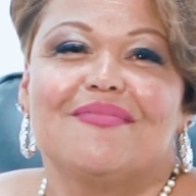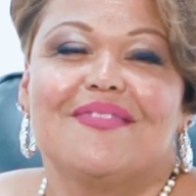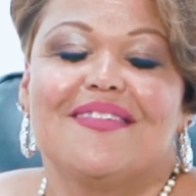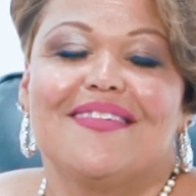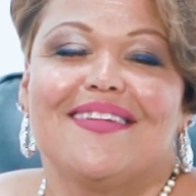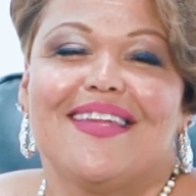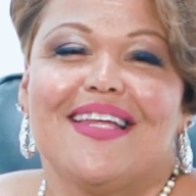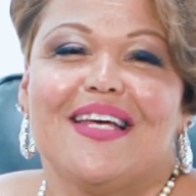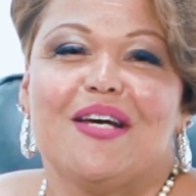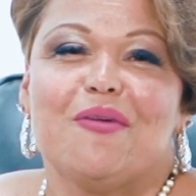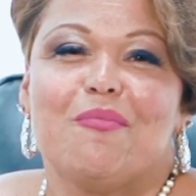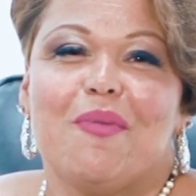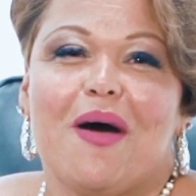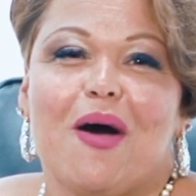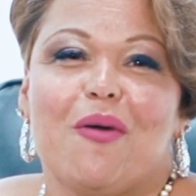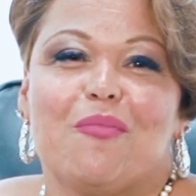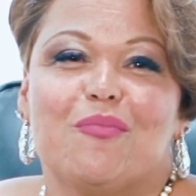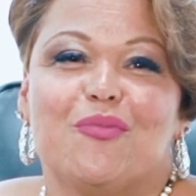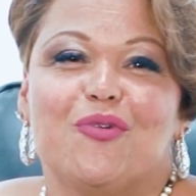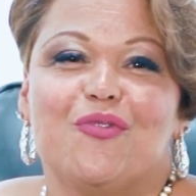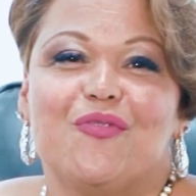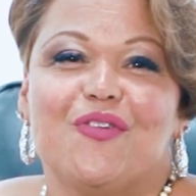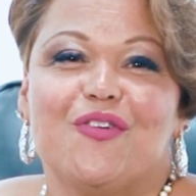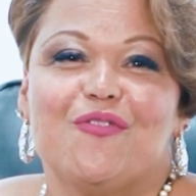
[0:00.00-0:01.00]
think about
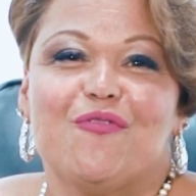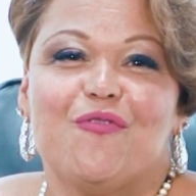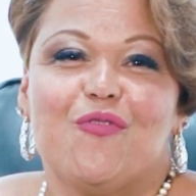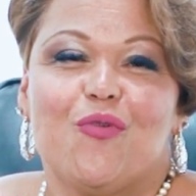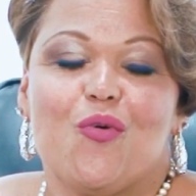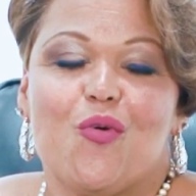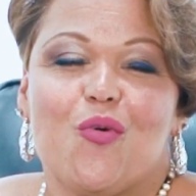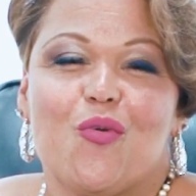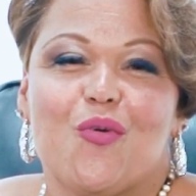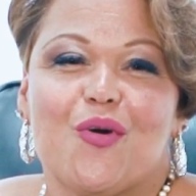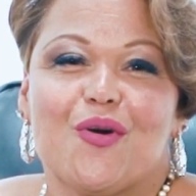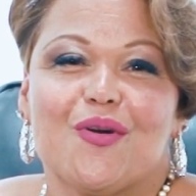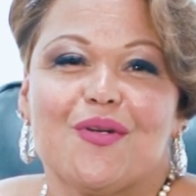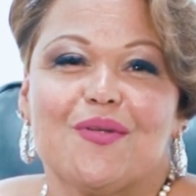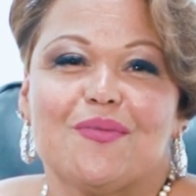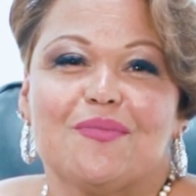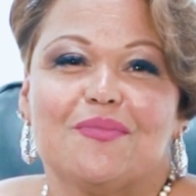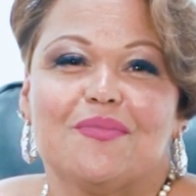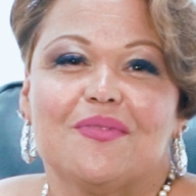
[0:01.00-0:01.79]
moving forward,